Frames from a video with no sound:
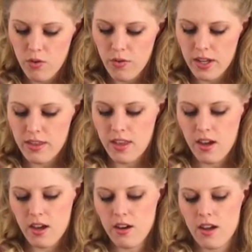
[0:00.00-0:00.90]
right
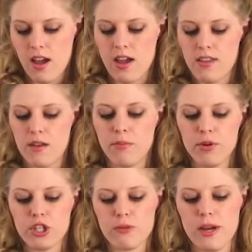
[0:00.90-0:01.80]
there and then
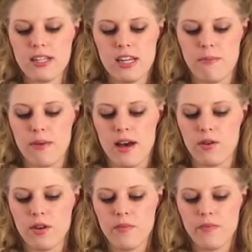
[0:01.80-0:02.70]
push my tip
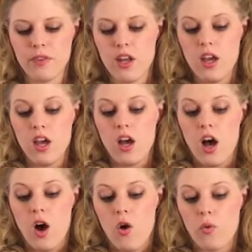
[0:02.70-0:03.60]
out.
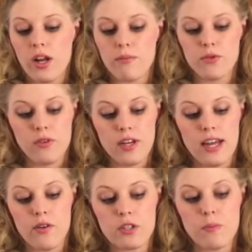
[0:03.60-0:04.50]
What I'm doing right
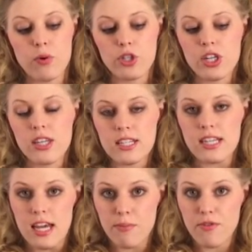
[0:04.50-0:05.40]
now is pushing the
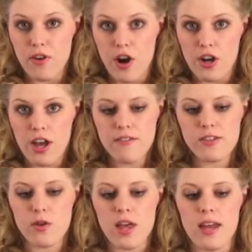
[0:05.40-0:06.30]
tip far enough
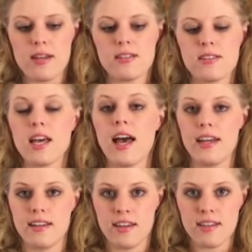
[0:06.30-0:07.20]
so that it's
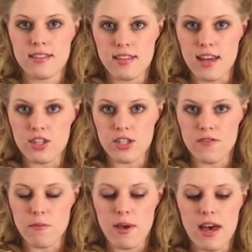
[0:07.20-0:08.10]
tight against the edges
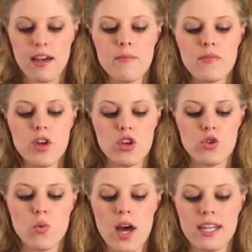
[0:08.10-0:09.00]
of the bag.
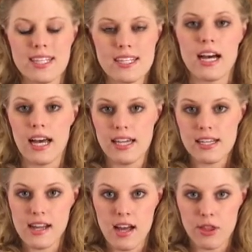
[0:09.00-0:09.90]
You want it
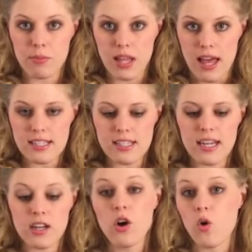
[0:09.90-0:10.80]
tight on the
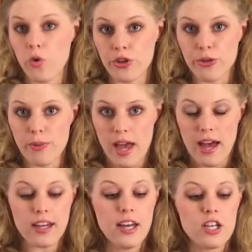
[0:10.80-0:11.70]
plastic or your
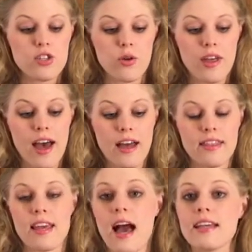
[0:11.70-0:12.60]
bag so that
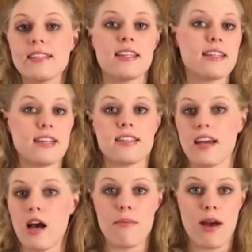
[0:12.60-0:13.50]
the icing doesn't come